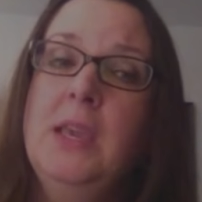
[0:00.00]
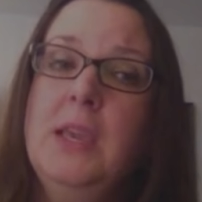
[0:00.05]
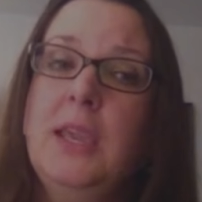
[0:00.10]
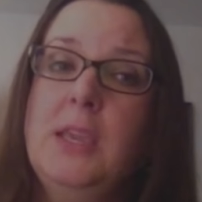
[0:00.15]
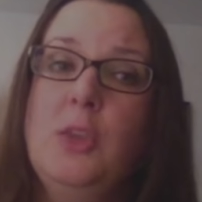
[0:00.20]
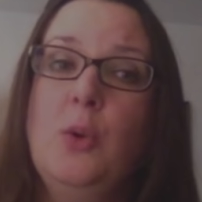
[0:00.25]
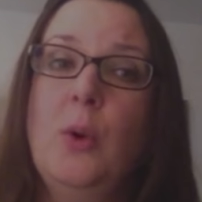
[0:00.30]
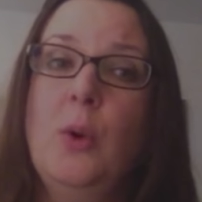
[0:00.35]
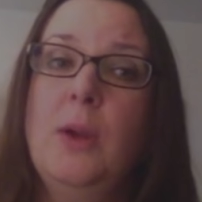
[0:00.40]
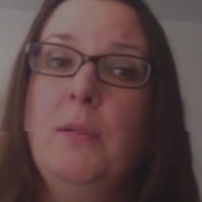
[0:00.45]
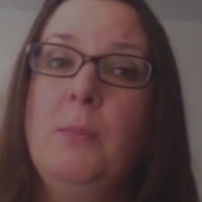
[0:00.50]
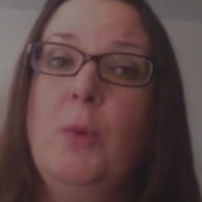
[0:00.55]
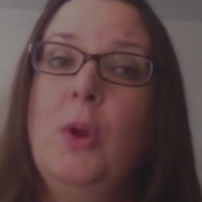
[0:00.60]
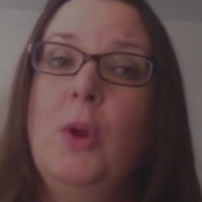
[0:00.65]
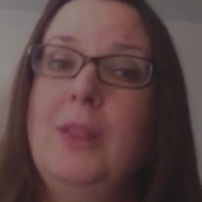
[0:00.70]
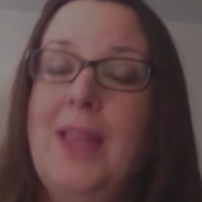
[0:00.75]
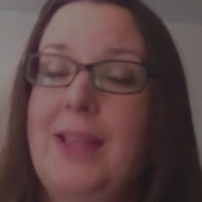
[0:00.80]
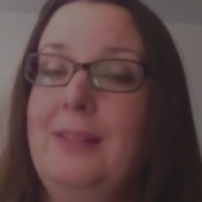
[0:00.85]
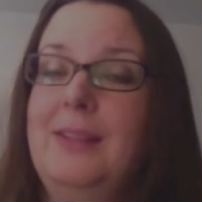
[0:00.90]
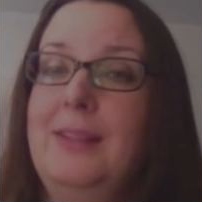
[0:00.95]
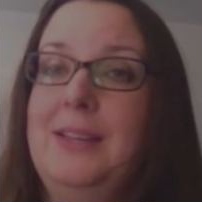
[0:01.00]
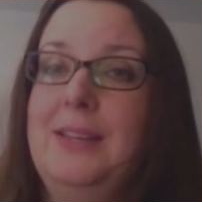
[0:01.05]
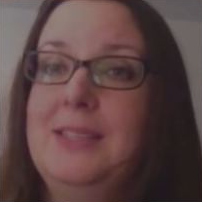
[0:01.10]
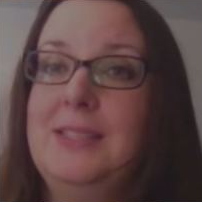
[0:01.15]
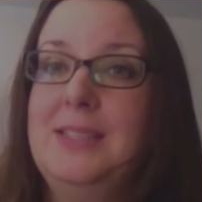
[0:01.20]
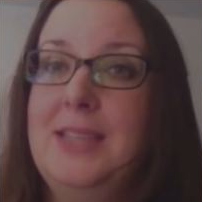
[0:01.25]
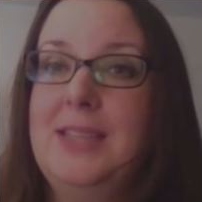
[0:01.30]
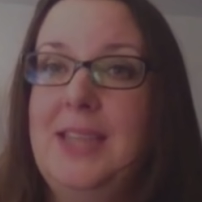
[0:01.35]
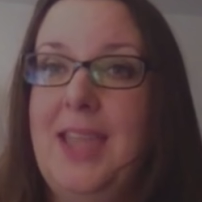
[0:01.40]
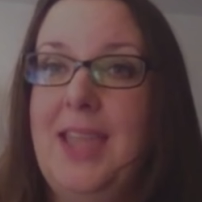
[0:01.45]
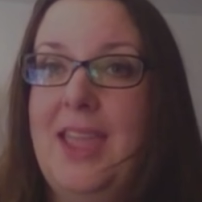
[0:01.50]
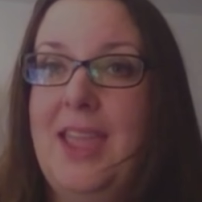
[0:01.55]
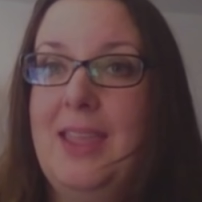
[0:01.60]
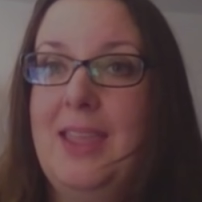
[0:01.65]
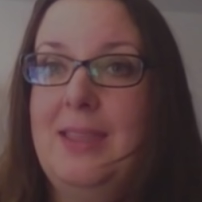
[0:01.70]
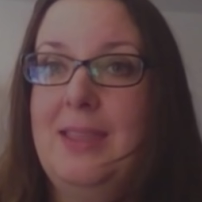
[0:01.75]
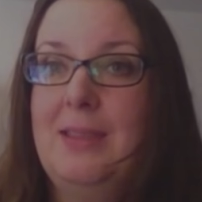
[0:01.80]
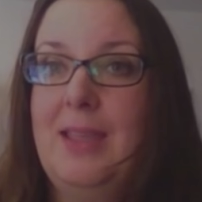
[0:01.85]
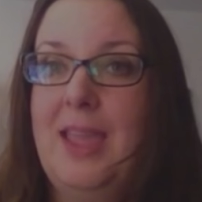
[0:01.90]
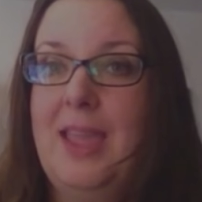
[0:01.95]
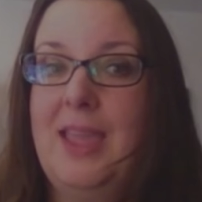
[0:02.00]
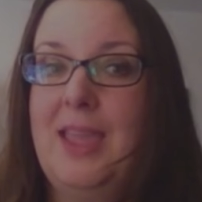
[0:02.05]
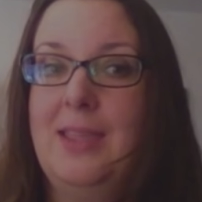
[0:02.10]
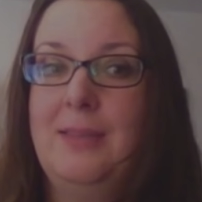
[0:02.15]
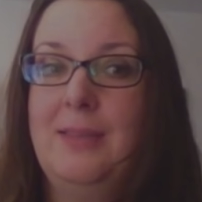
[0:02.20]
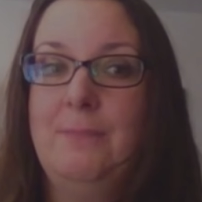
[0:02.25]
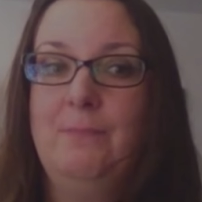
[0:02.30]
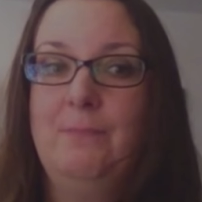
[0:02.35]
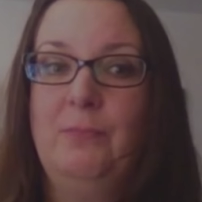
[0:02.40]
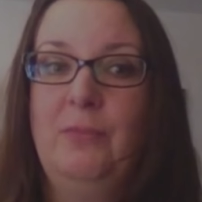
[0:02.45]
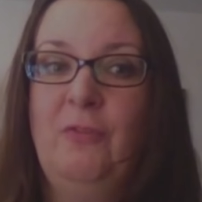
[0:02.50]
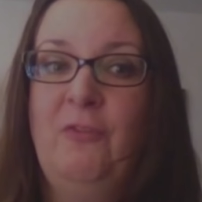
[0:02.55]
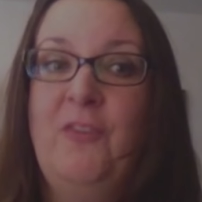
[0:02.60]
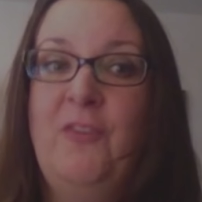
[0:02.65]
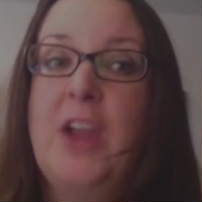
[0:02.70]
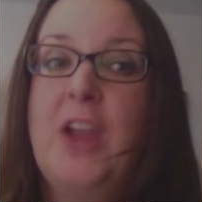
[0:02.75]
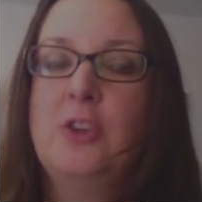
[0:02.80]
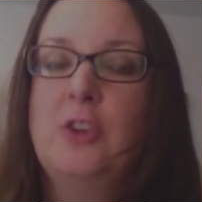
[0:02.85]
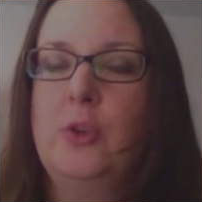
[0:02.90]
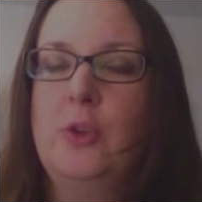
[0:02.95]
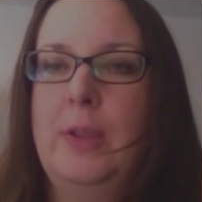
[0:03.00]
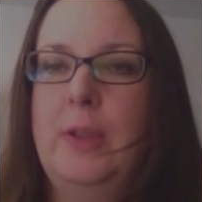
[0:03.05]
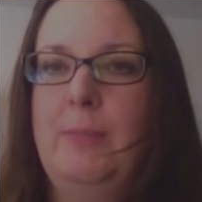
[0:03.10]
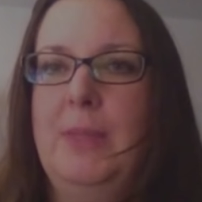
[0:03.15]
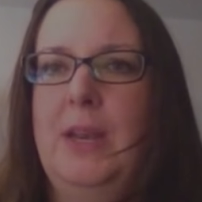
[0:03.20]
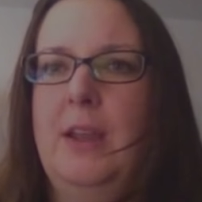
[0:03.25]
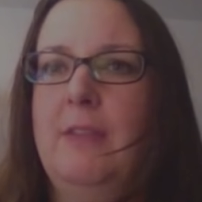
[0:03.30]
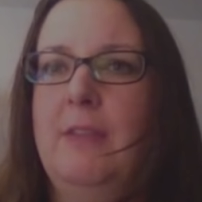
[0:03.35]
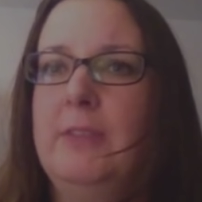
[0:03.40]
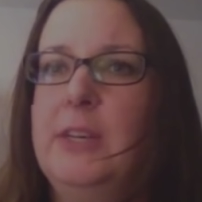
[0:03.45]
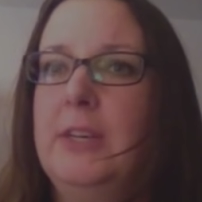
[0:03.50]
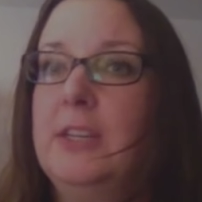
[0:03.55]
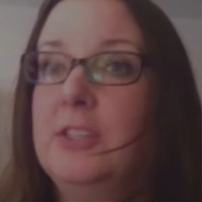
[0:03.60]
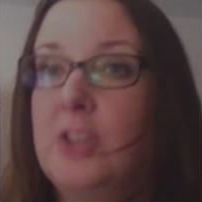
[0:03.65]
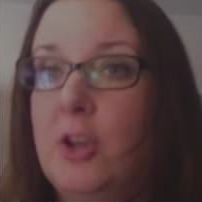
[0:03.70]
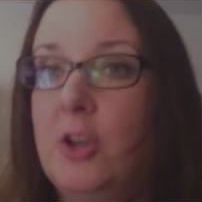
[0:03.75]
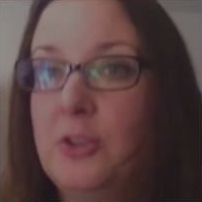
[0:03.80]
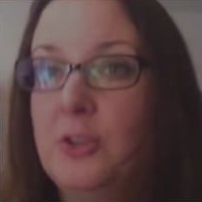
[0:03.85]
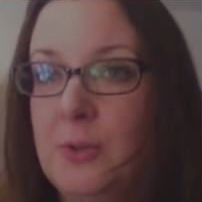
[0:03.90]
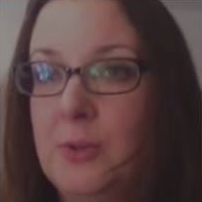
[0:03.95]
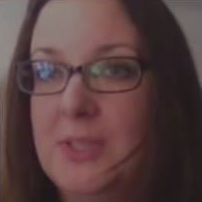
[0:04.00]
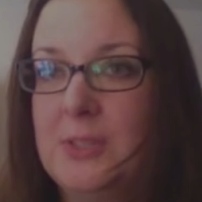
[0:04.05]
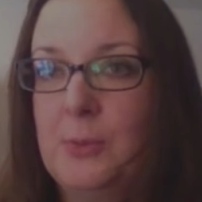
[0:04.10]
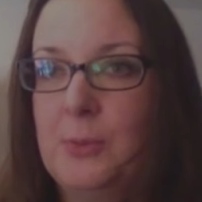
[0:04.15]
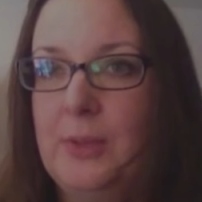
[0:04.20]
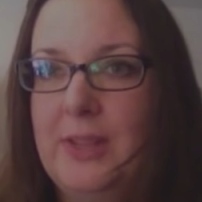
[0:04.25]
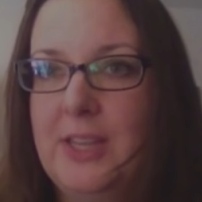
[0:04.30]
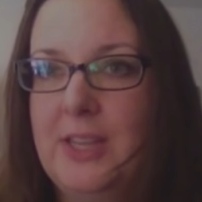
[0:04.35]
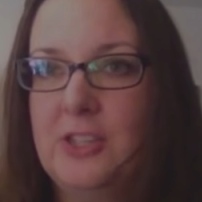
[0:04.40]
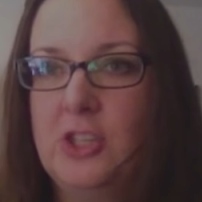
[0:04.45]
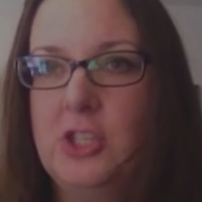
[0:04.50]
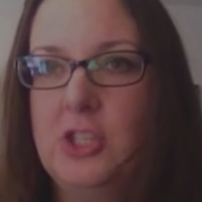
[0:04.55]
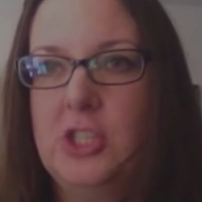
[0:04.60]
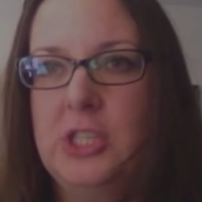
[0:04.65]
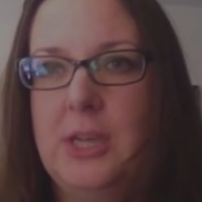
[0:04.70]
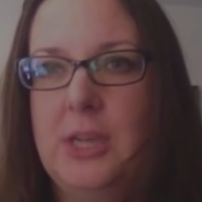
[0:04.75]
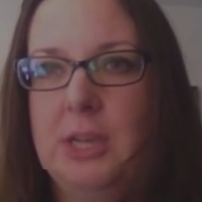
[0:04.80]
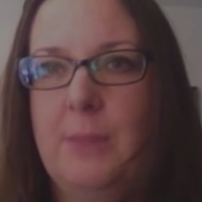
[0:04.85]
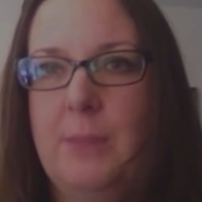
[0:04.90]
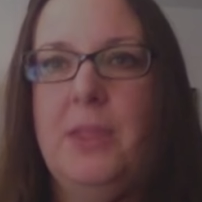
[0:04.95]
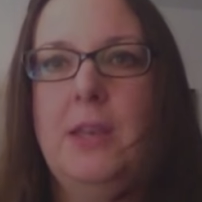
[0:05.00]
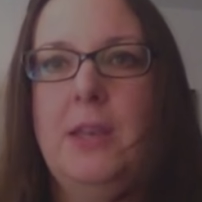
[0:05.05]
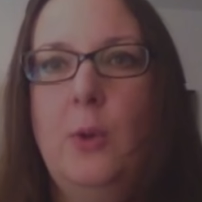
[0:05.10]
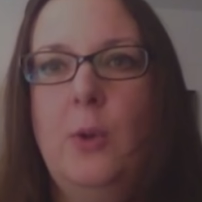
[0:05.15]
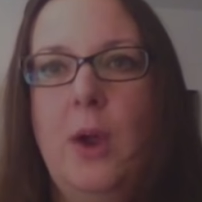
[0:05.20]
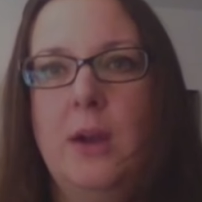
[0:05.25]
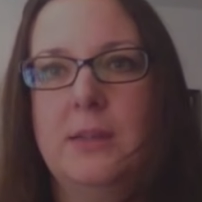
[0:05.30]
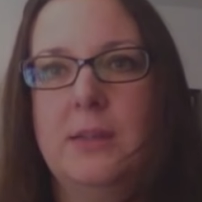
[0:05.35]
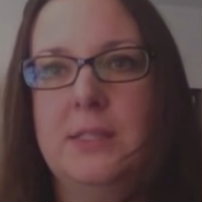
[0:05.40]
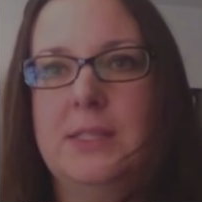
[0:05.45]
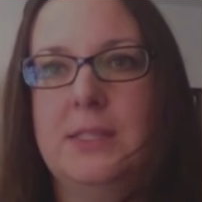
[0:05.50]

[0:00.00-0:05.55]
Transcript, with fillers: you are more likely to see a, a fair treatment of an adulterous relationship than you are to